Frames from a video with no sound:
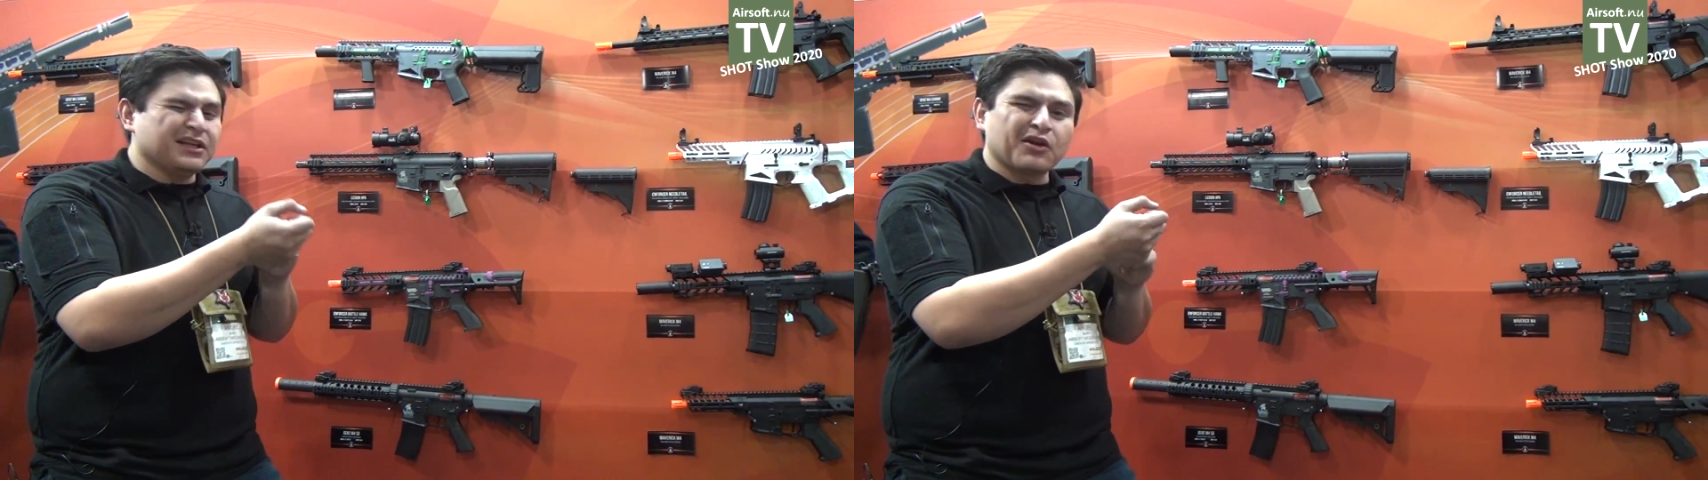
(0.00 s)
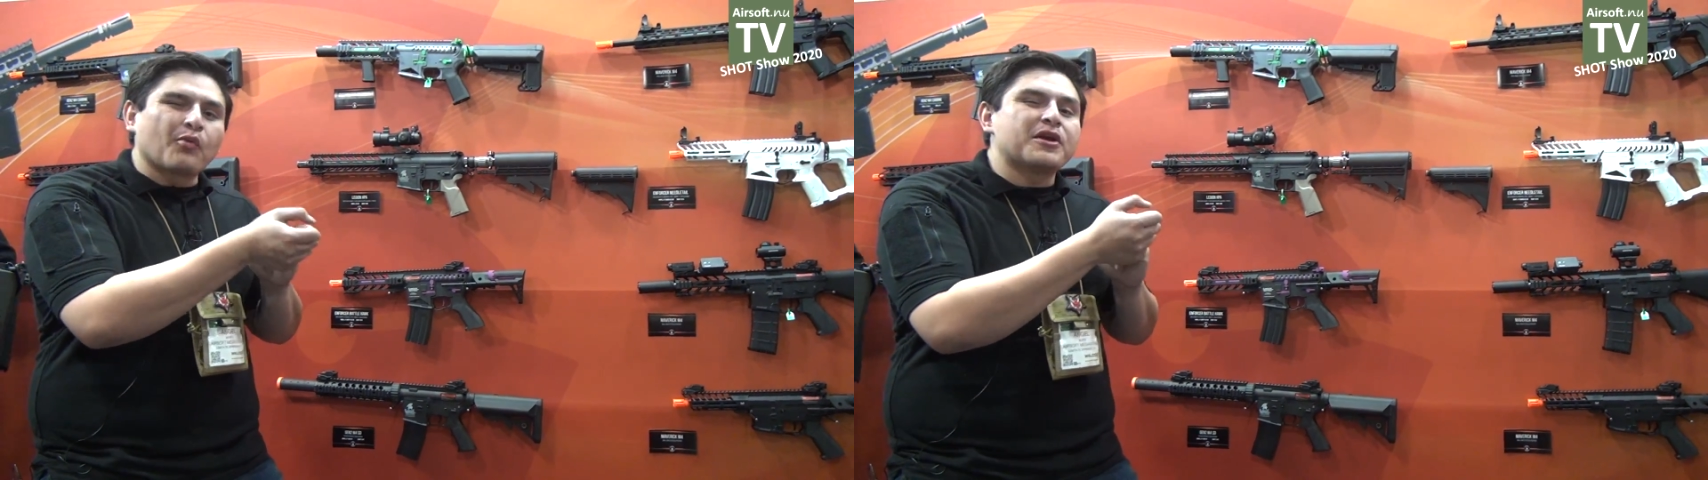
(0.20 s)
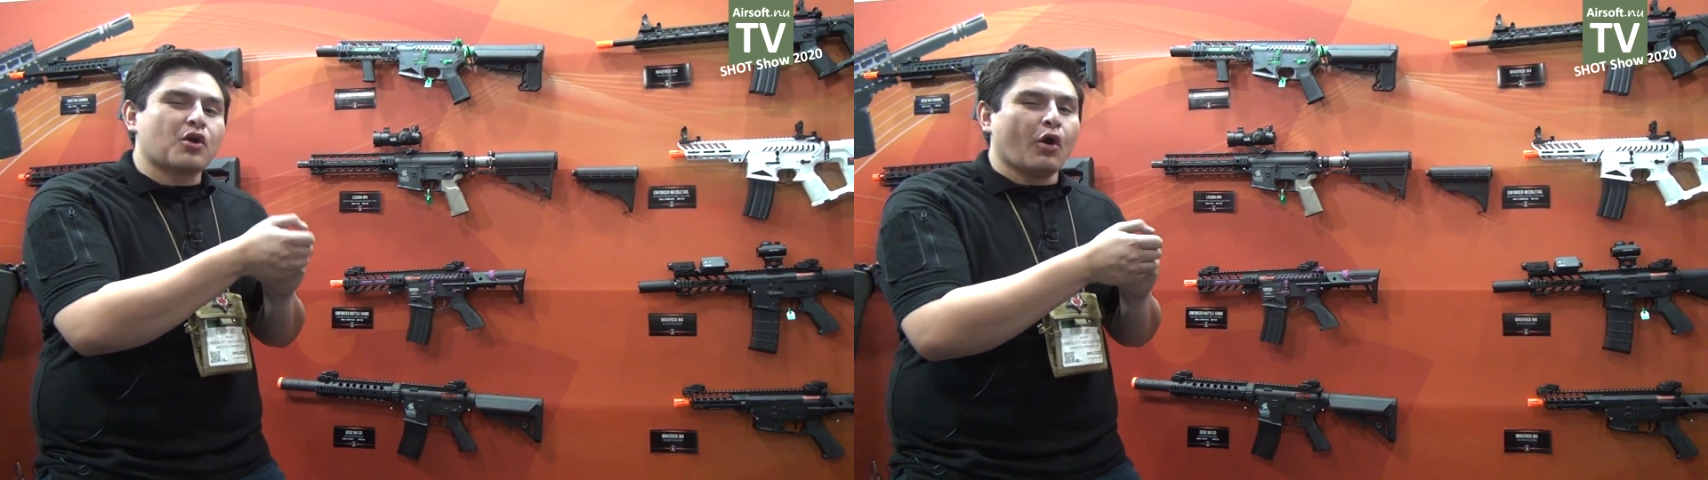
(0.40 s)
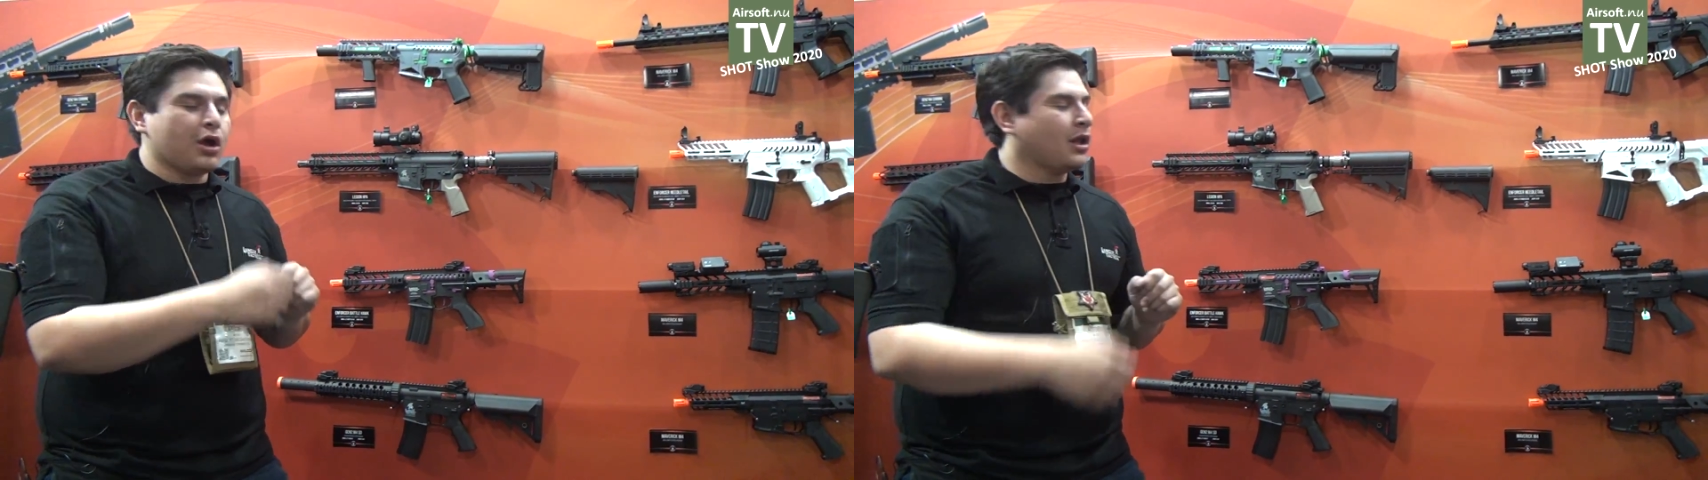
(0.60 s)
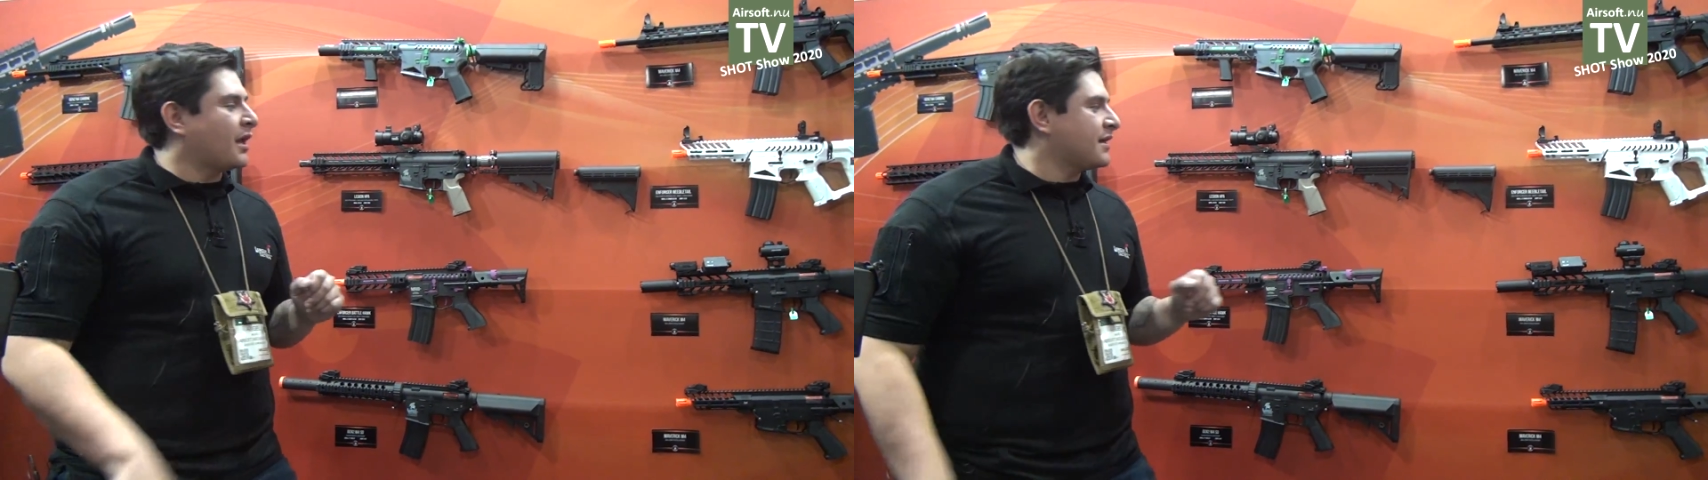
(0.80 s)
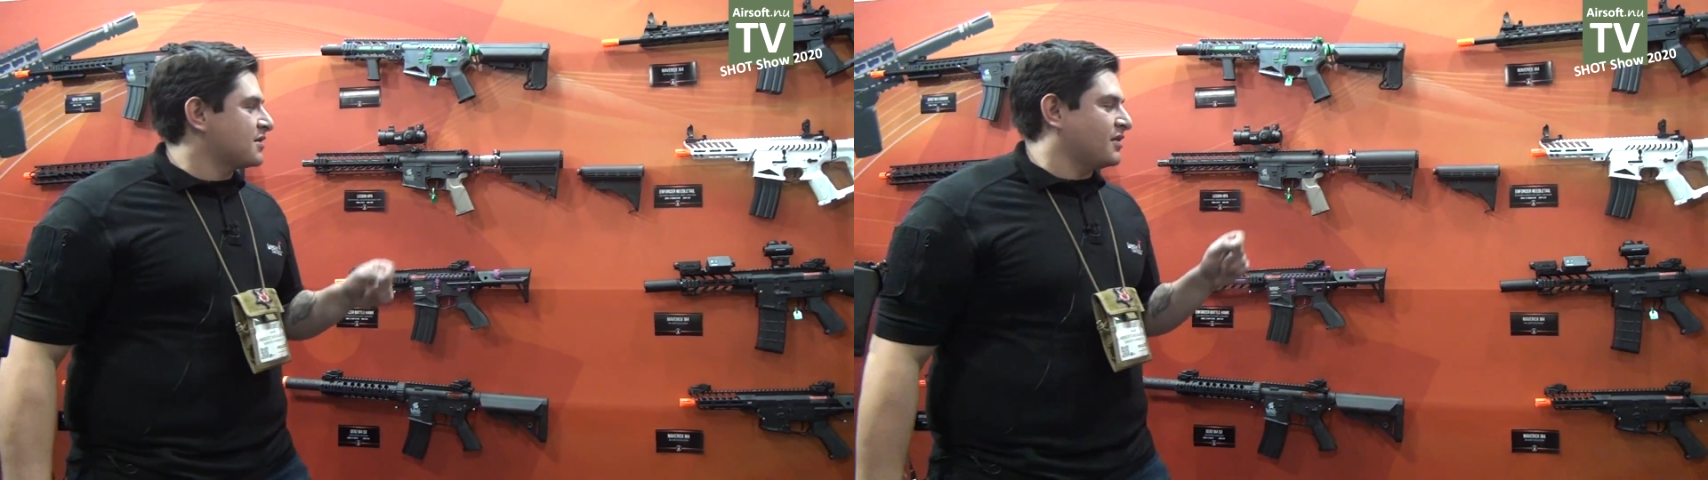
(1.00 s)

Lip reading: little recoil on it,